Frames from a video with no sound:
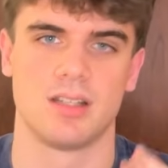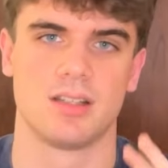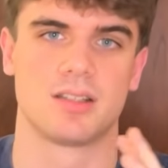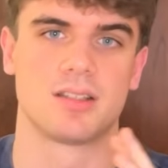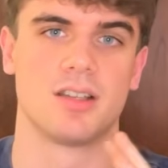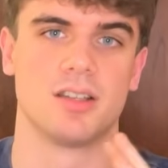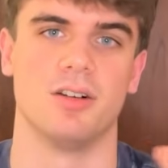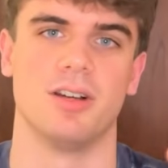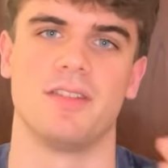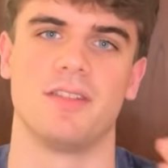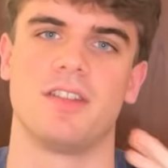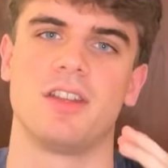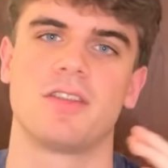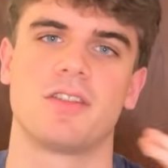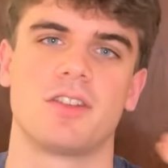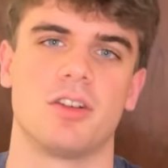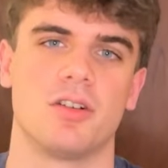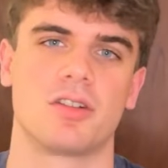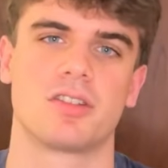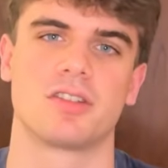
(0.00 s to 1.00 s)
So if you
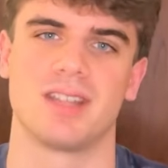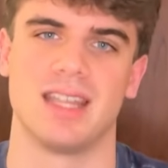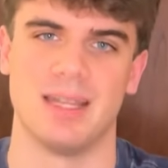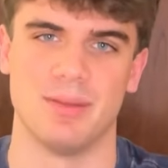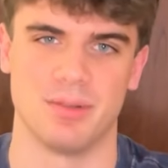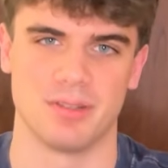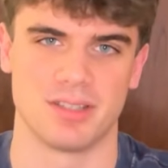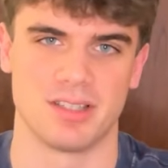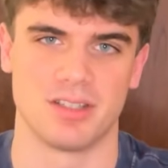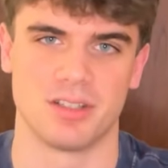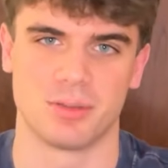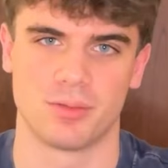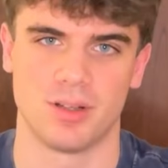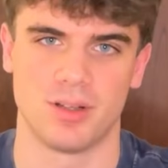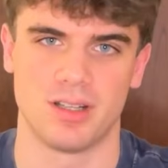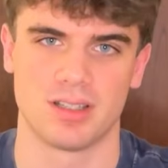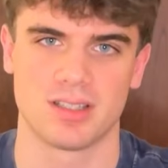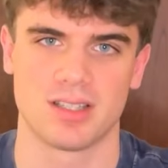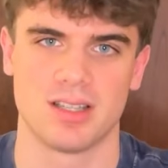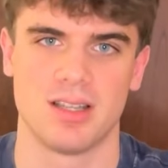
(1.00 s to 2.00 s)
have coaxial cables in your
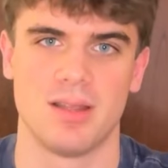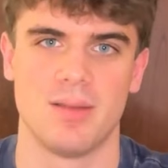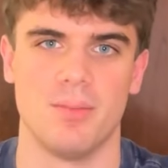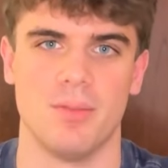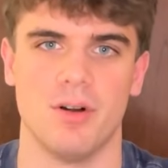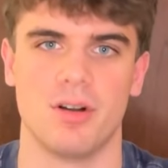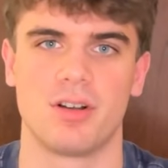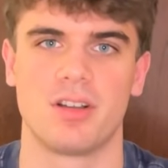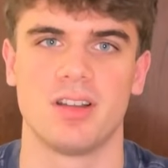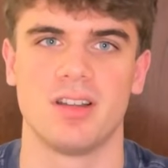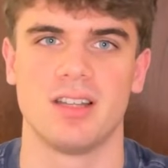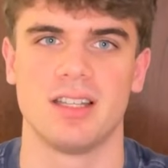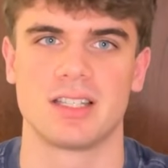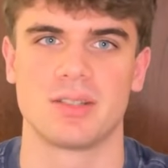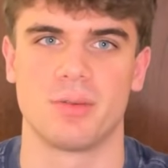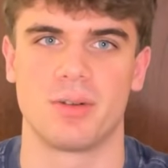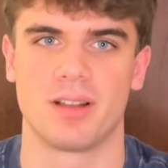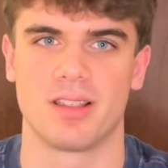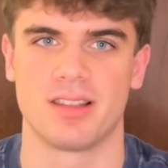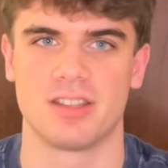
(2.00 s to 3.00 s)
walls, MoCA
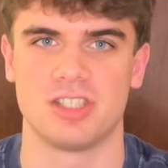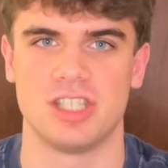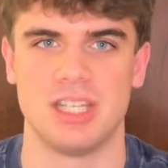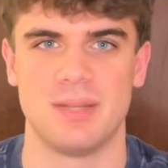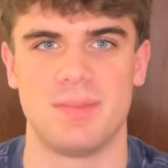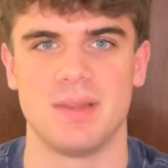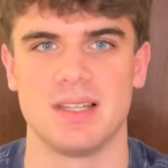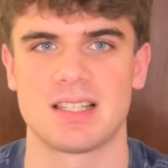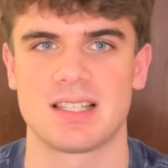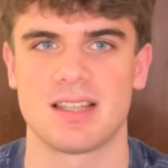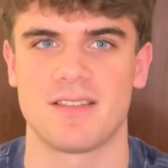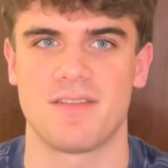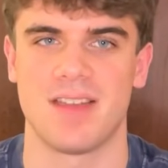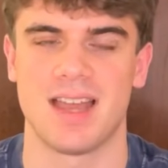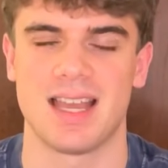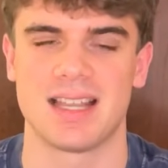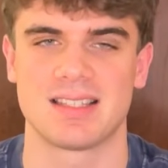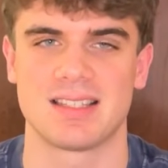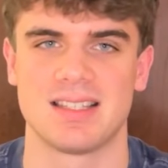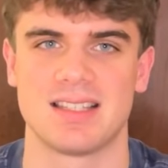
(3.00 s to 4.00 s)
is one of the cheapest,
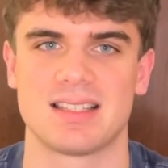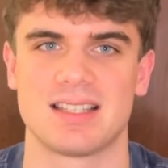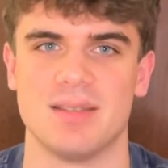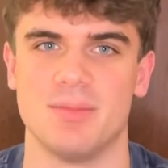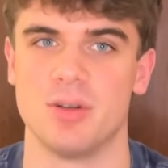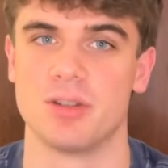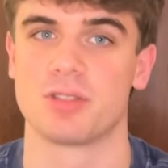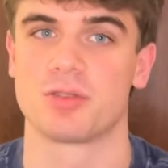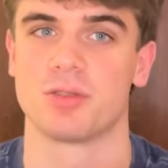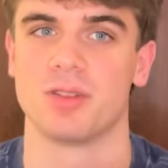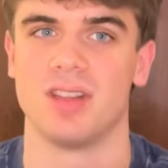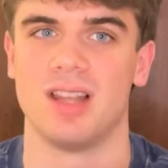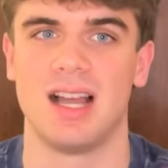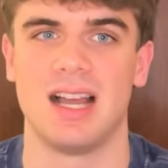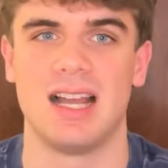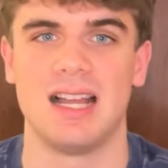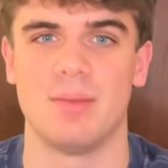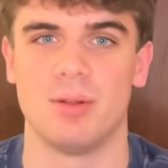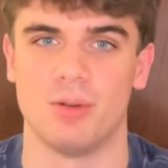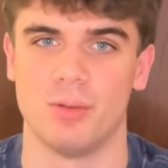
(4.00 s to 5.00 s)
fastest, and most
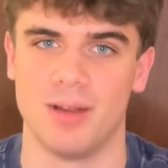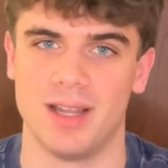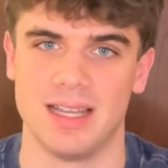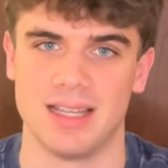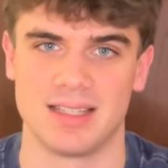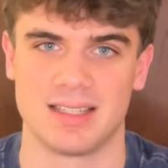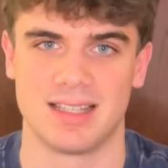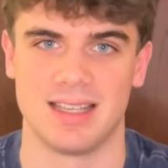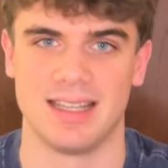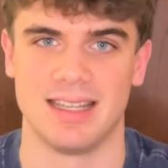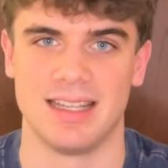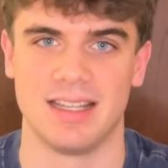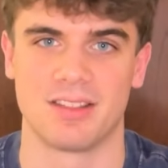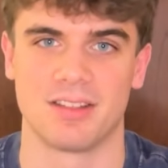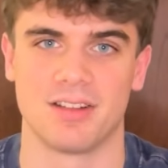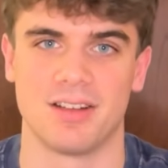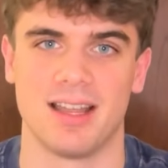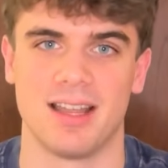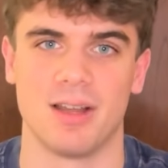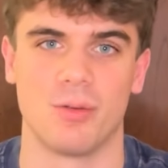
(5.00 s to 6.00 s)
reliable ways to get
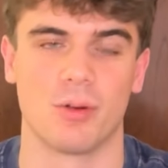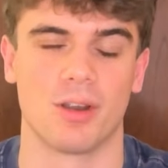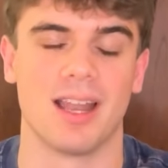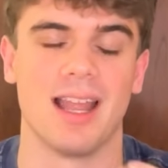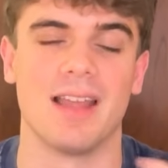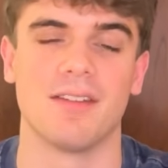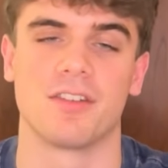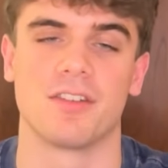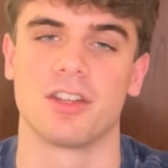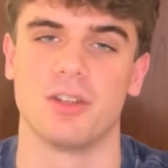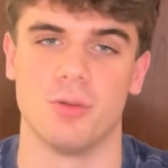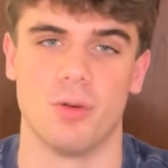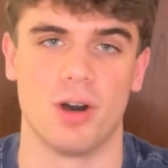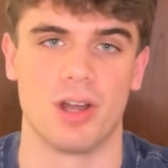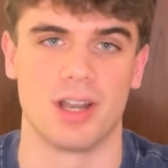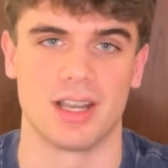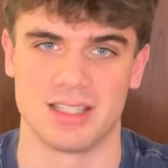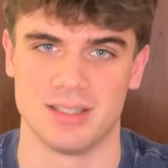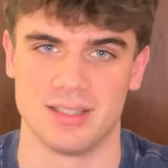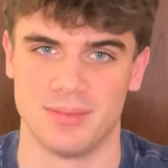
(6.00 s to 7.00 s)
Ethernet wherever you
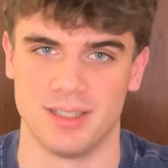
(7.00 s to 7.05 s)
want it to be.